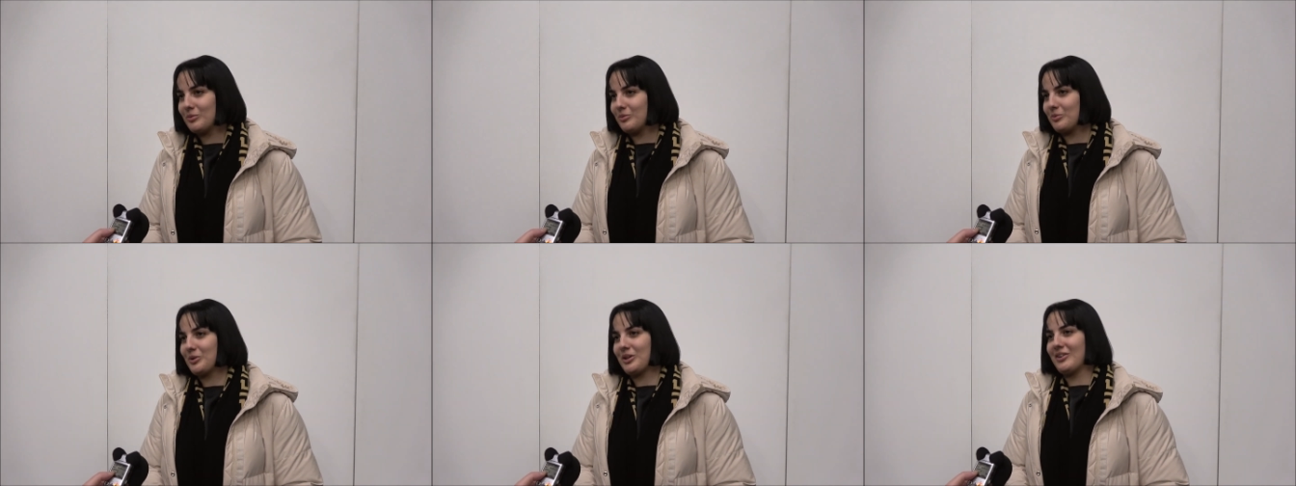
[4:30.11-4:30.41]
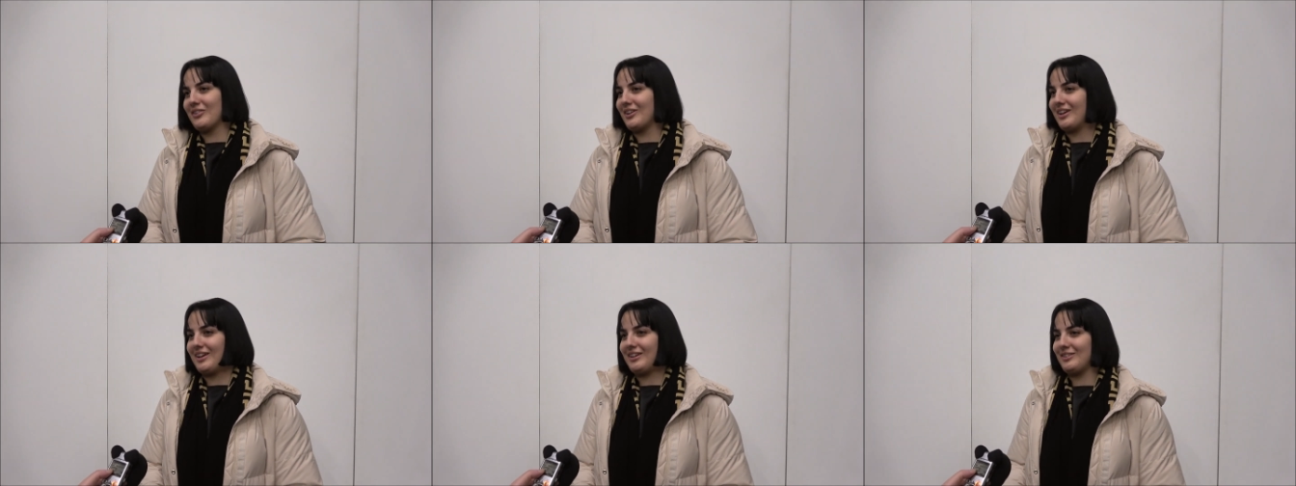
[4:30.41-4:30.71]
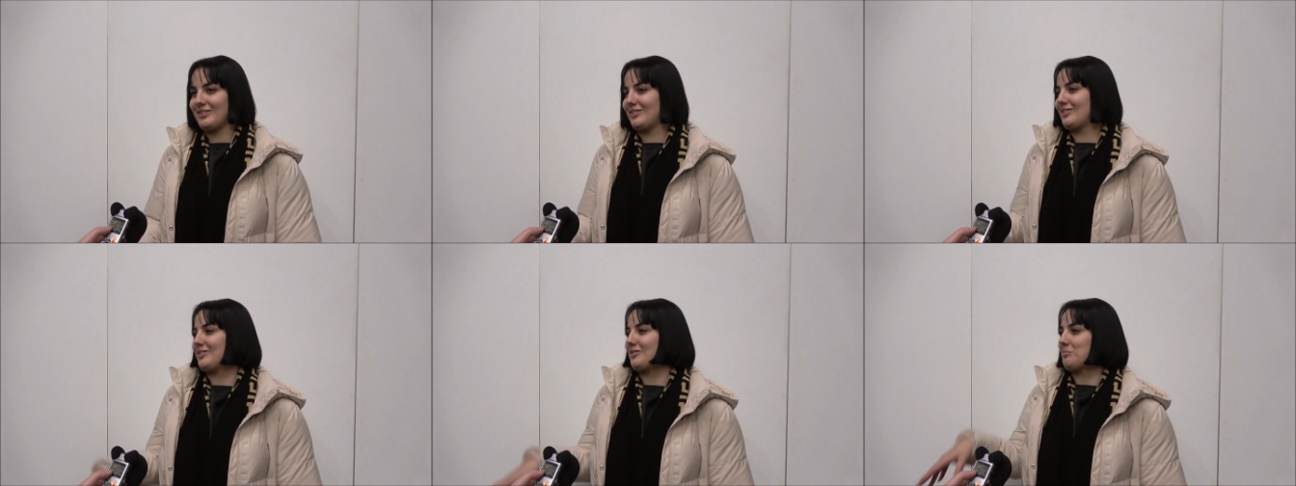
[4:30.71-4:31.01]
We
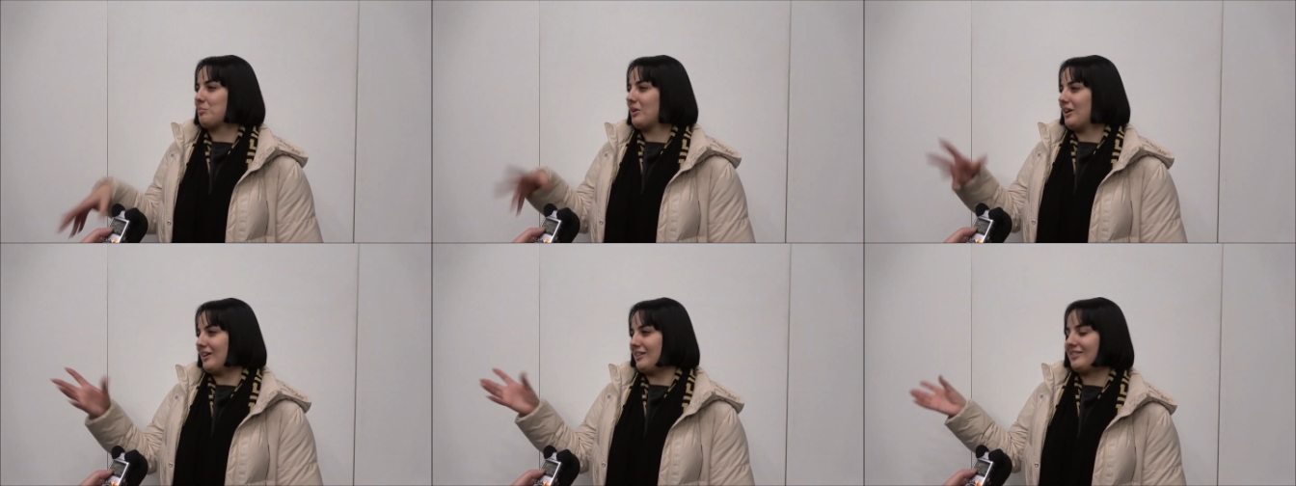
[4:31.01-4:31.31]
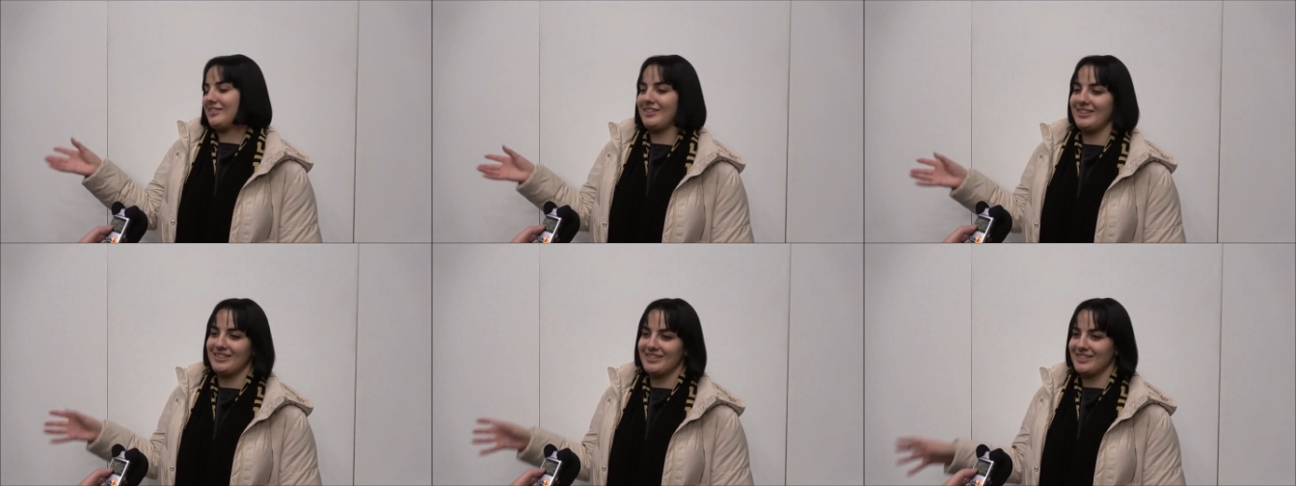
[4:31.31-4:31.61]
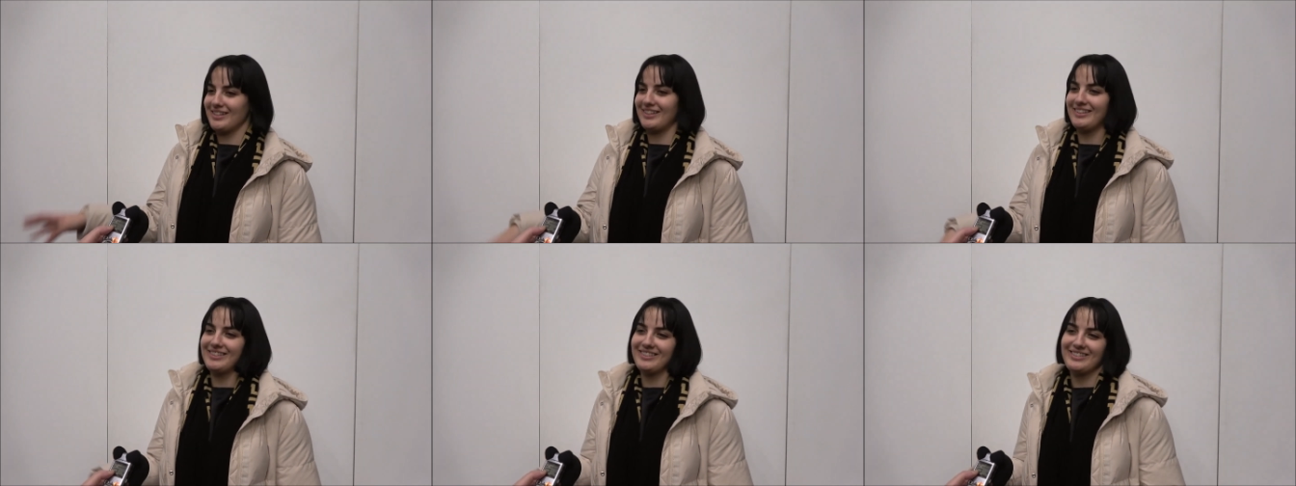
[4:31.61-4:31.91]
create
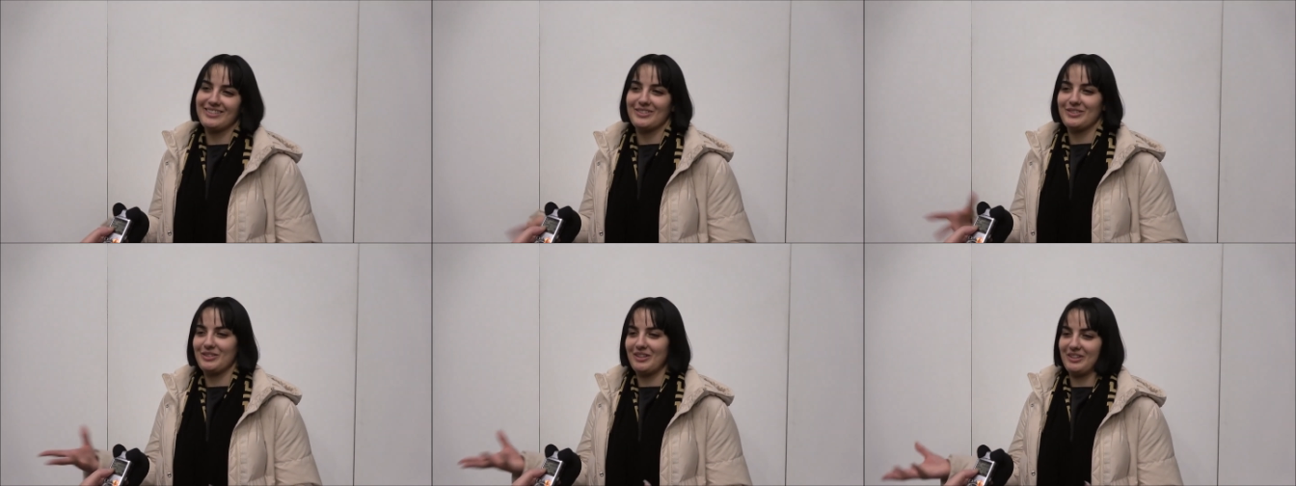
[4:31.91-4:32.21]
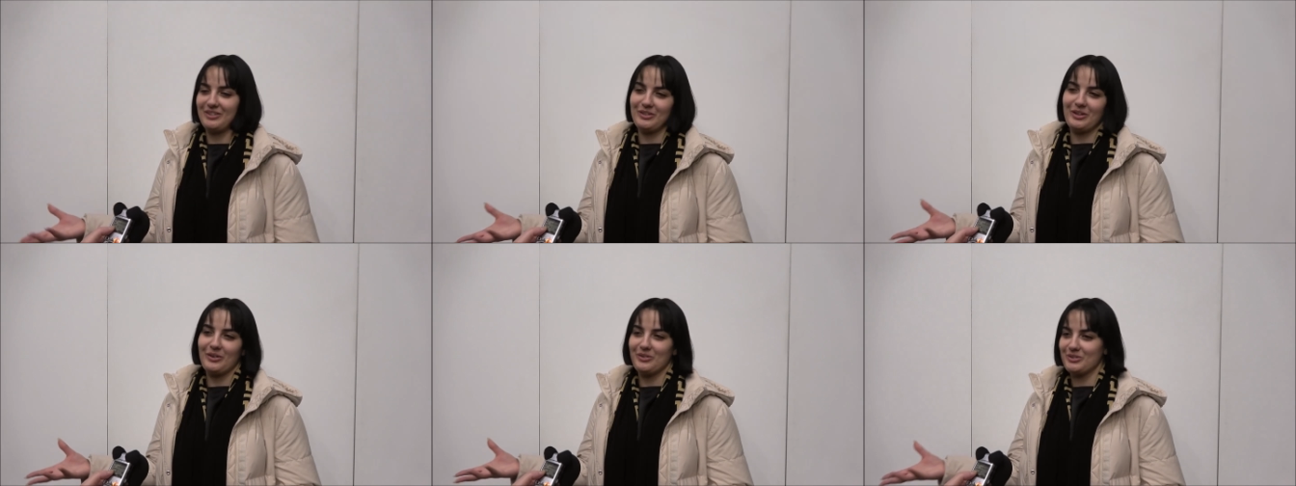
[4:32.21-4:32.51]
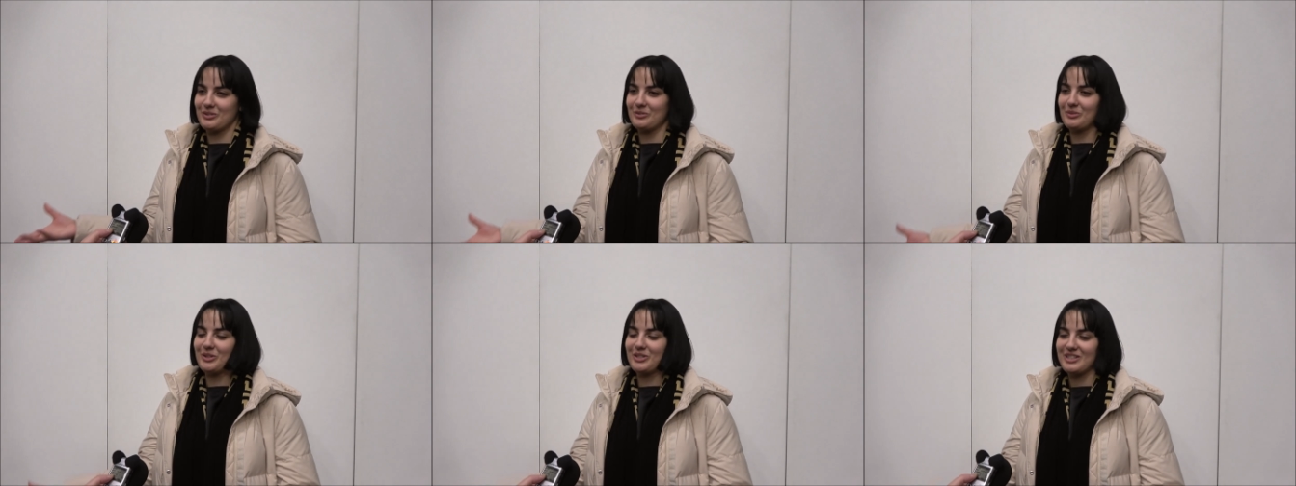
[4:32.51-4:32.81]
parties and you know
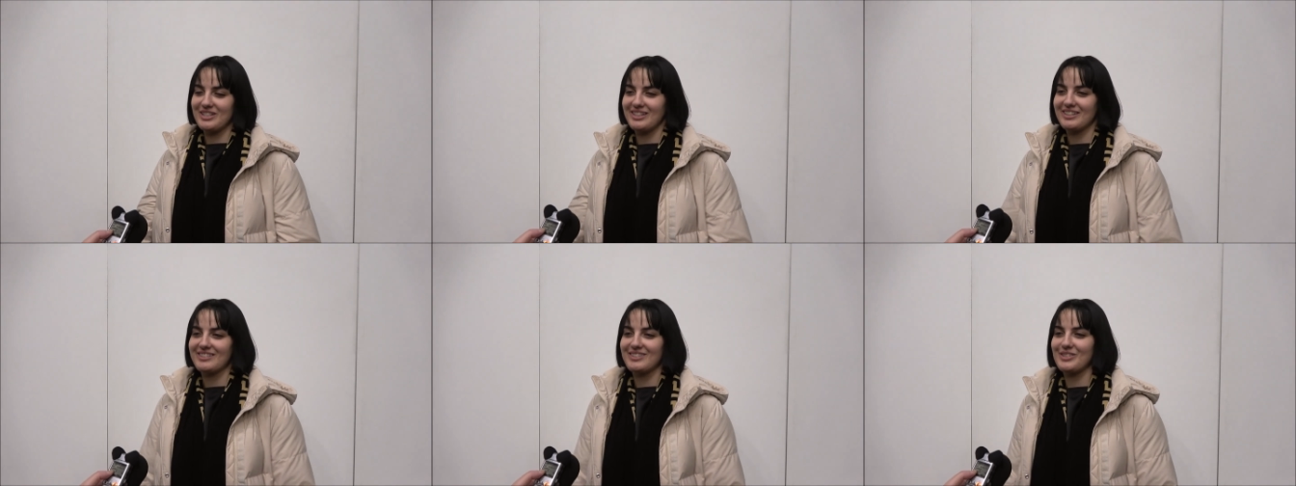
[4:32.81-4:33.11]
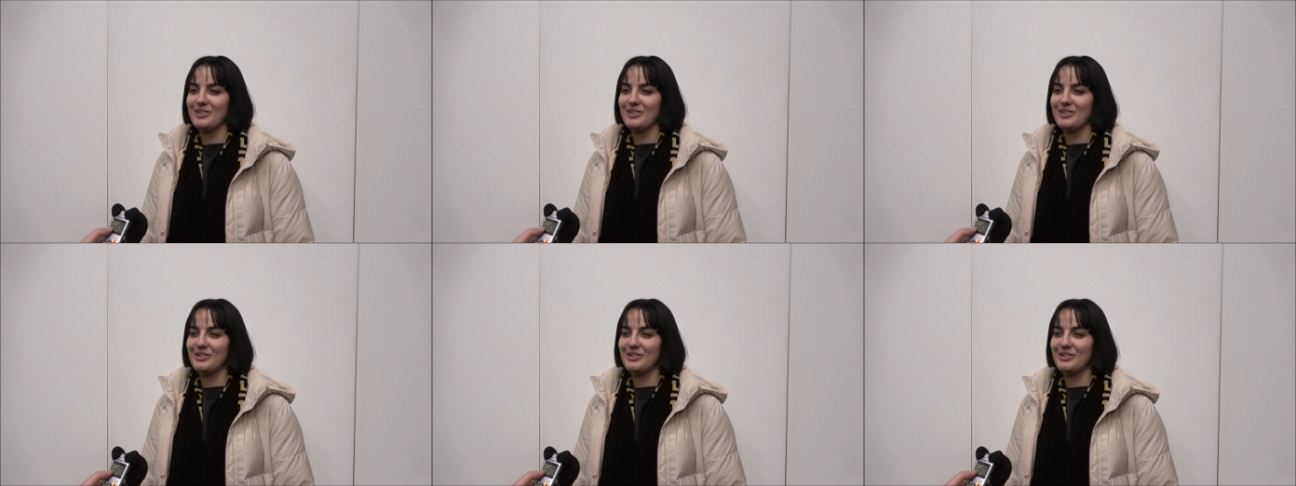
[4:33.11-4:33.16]
to watch it.